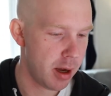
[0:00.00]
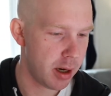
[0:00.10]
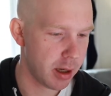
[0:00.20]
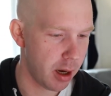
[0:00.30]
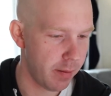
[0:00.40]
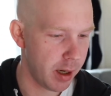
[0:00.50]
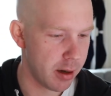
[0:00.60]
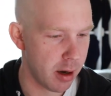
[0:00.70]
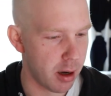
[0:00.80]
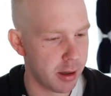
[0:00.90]
shuffling
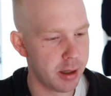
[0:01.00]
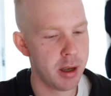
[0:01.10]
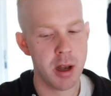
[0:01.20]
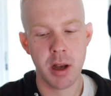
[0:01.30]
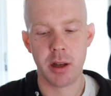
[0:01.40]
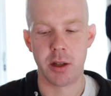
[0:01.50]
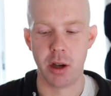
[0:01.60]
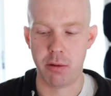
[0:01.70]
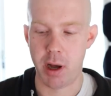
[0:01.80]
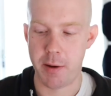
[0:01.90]
cards.
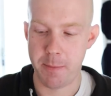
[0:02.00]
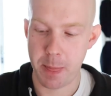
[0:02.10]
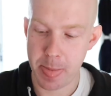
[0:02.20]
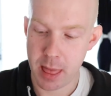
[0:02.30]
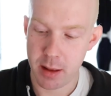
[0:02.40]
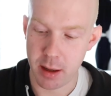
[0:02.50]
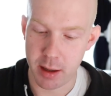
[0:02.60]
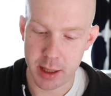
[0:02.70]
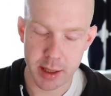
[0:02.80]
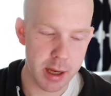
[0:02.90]
So um,
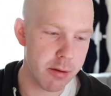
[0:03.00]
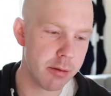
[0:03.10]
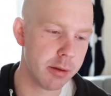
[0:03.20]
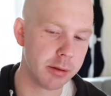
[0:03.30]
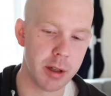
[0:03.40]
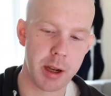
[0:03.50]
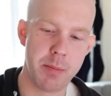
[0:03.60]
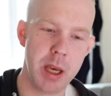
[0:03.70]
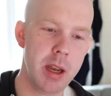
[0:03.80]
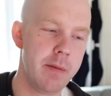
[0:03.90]
let's say you like
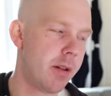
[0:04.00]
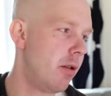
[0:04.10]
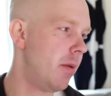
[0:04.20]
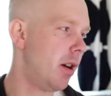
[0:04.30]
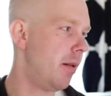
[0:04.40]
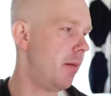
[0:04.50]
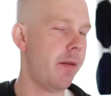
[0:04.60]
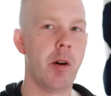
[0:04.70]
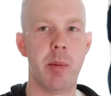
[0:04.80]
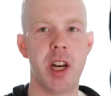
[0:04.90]
begin from a uh,
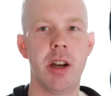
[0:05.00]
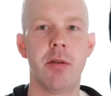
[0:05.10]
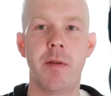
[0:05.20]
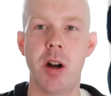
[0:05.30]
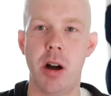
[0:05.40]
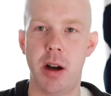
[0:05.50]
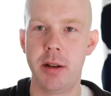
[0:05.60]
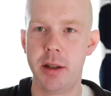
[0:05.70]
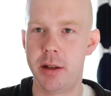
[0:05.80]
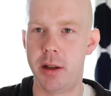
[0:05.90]
from a deck of
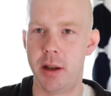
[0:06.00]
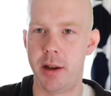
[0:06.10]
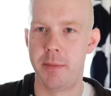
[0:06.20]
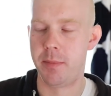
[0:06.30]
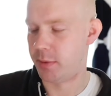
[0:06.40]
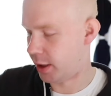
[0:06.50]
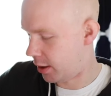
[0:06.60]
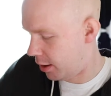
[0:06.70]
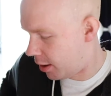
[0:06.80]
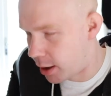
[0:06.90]
cards. Um, let's
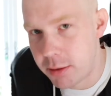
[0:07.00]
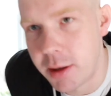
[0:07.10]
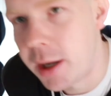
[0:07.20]
say actually